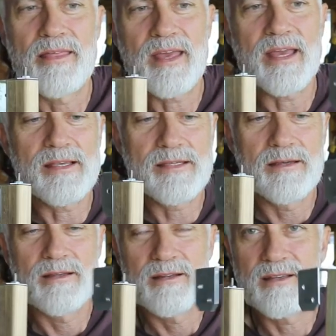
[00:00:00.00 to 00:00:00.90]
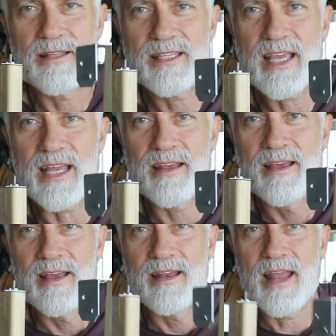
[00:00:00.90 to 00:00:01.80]
these to the seat.
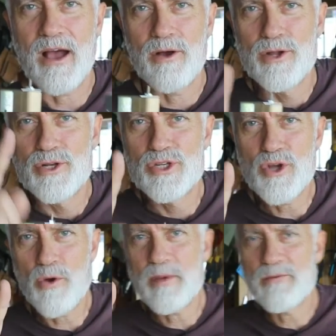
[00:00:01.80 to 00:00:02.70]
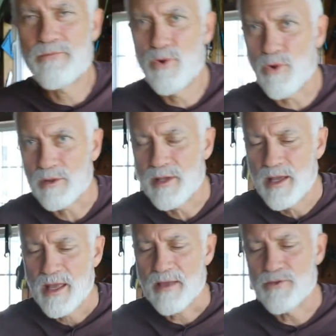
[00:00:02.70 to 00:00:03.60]
Now, don't be
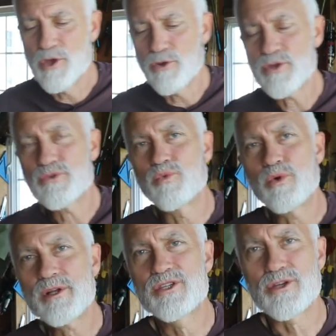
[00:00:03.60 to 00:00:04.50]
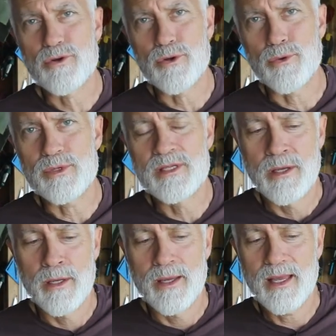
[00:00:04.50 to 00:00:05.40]
fooled. If you use wood
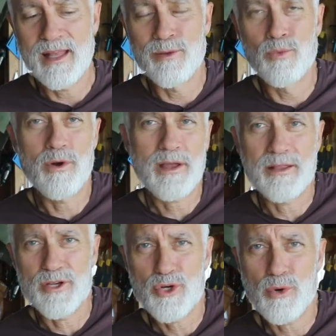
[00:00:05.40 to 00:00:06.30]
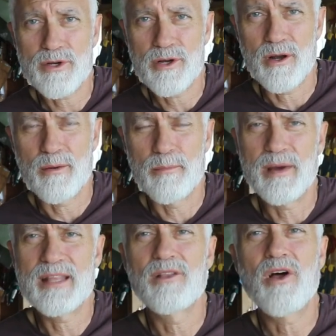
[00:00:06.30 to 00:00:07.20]
screws, it'll work in the short
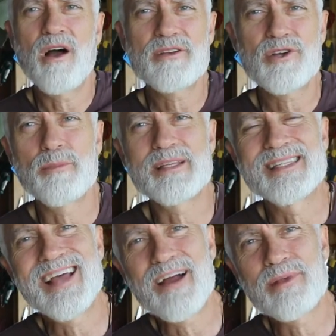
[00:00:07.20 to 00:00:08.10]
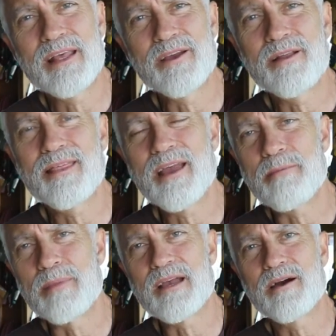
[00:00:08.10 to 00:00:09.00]
term, but in the long term, it's not really a good
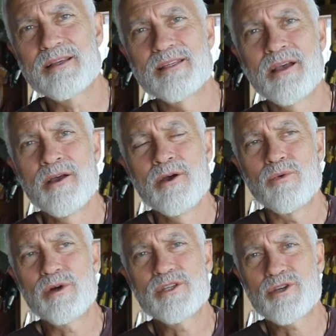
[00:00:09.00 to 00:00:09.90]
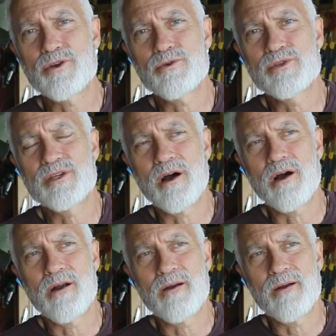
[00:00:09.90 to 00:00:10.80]
thing because wood screws
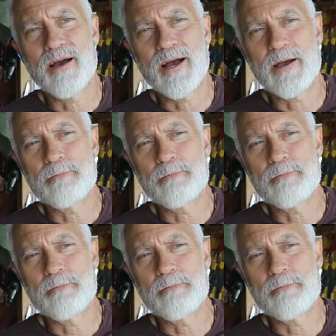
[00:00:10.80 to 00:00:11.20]
are,